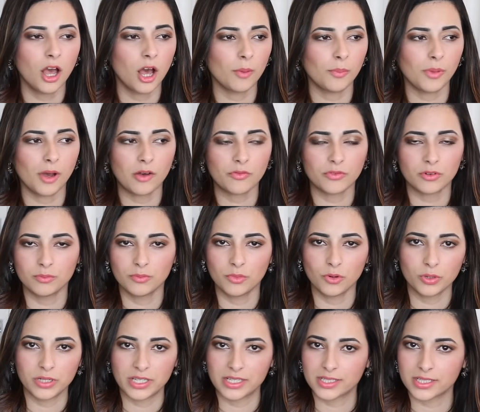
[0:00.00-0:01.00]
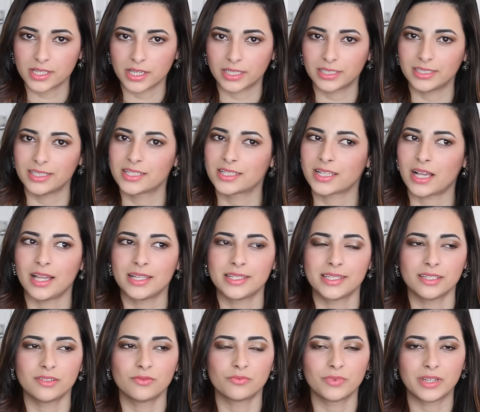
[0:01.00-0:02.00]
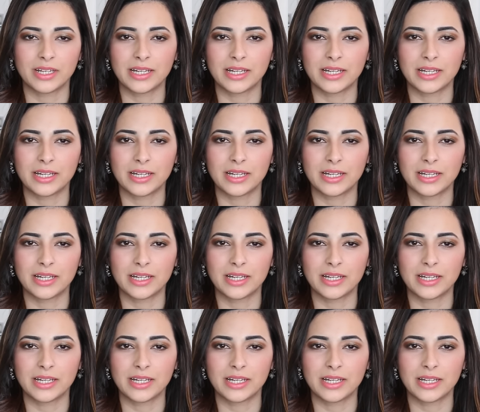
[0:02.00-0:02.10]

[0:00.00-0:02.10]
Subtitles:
Apart from morning sickness, I didn't